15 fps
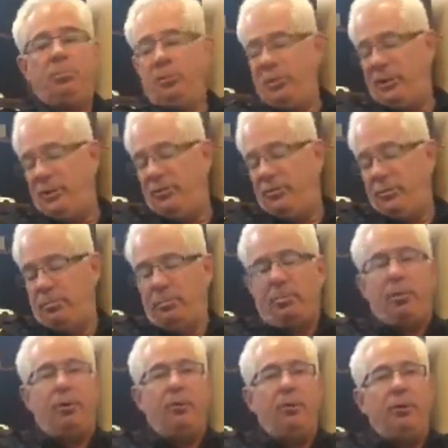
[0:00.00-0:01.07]
police
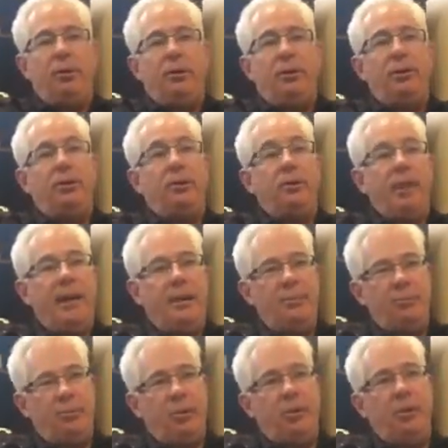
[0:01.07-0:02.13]
embroidered and their
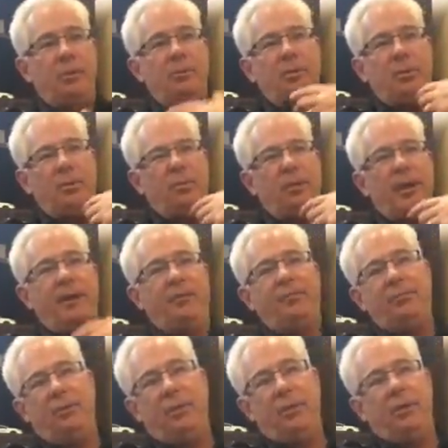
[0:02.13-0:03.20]
names on them and their
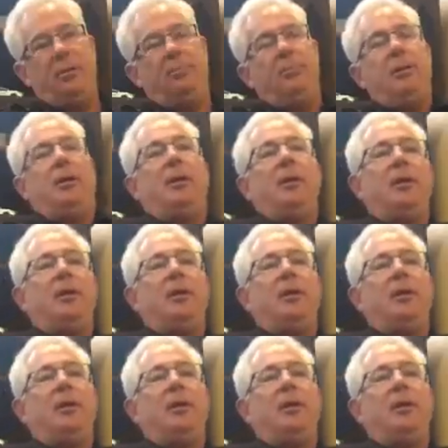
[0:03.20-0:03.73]
ranks on them.